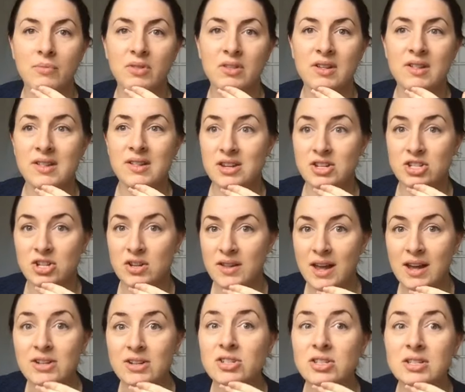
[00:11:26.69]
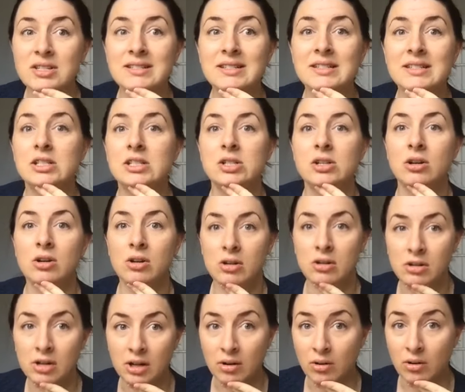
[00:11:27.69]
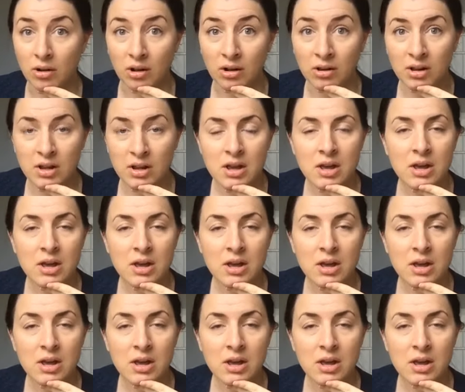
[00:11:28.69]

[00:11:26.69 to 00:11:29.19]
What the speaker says: The stitches actually didn't hurt at all.